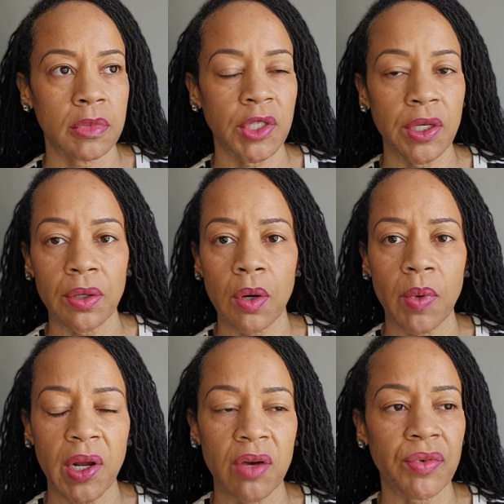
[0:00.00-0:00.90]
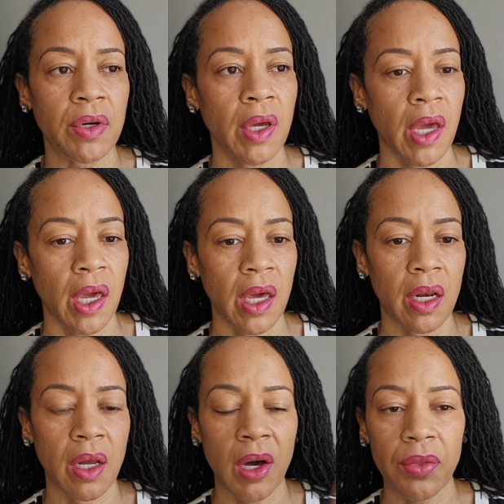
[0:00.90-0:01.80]
dinner or whatever,
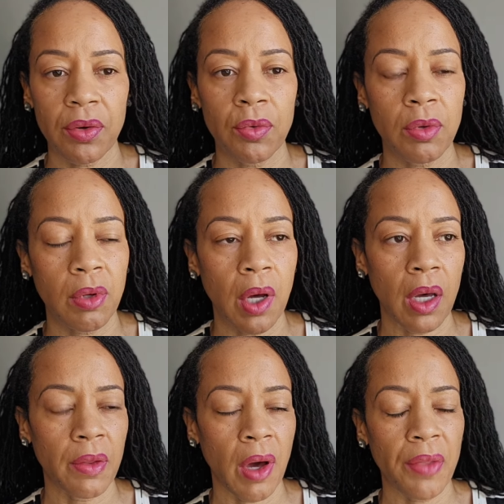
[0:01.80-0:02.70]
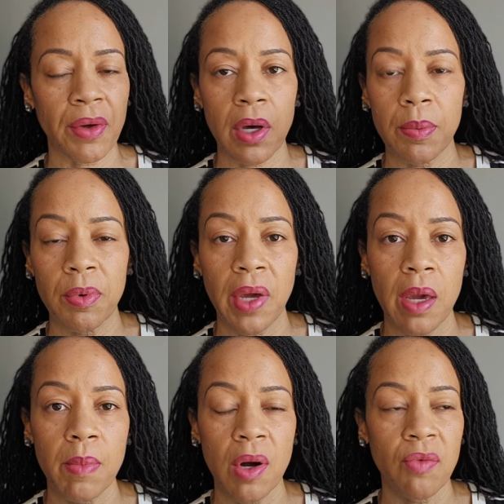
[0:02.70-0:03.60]
and the other couple
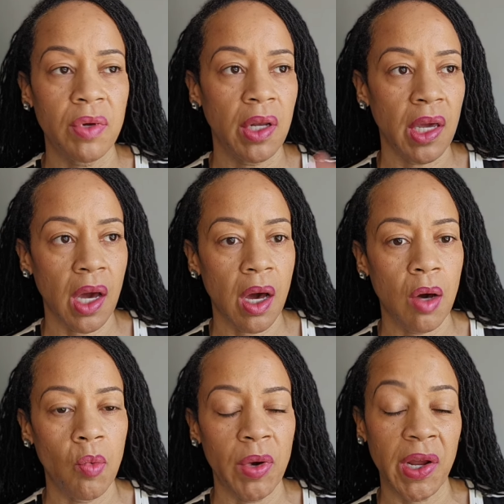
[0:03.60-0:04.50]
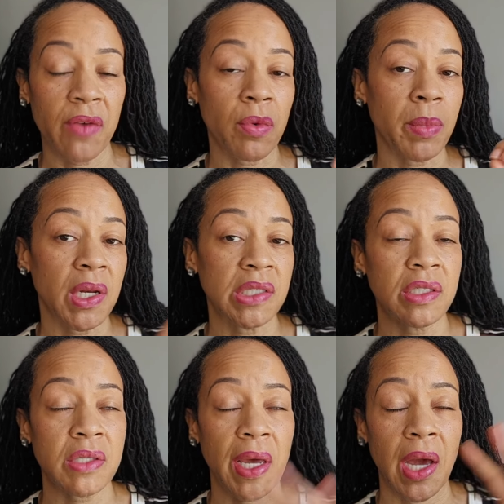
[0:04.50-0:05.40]
came over and they all whatever, but then
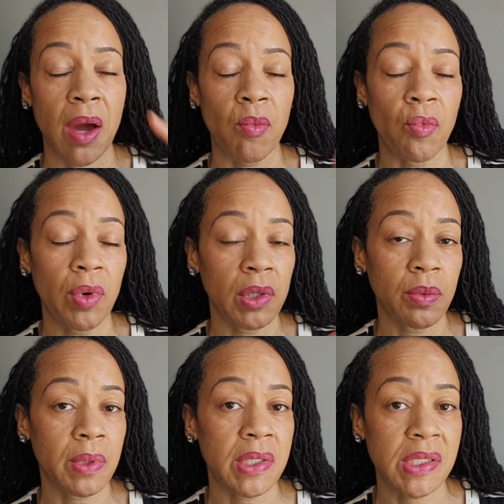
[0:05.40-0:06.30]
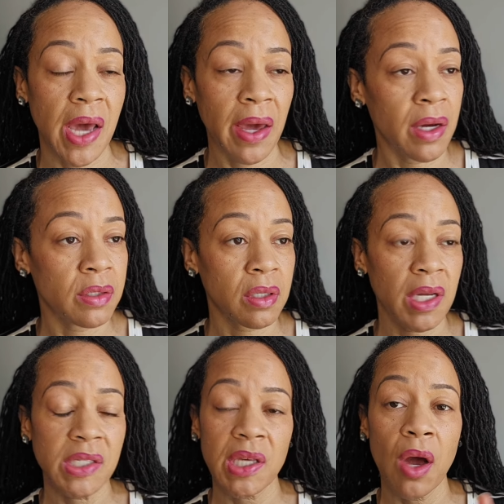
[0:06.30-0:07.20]
she was like, I'm really, really tired. So
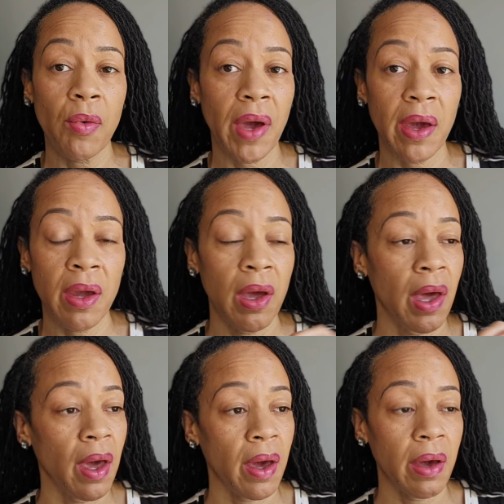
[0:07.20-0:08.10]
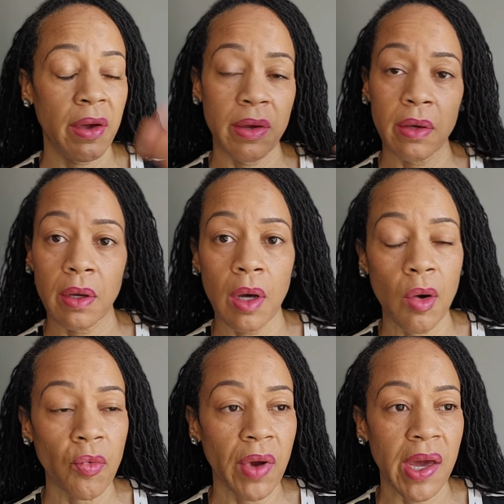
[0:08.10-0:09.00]
they say, okay, hey,
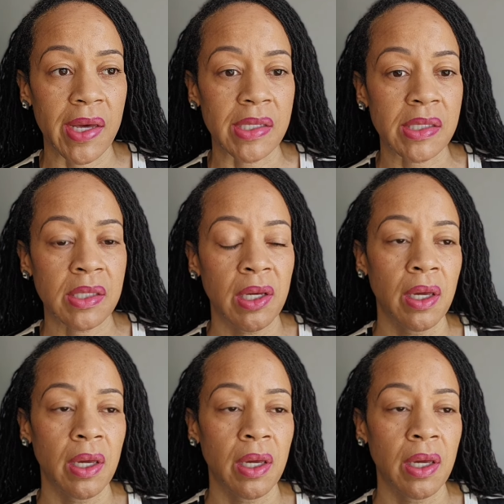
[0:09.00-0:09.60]
go rest.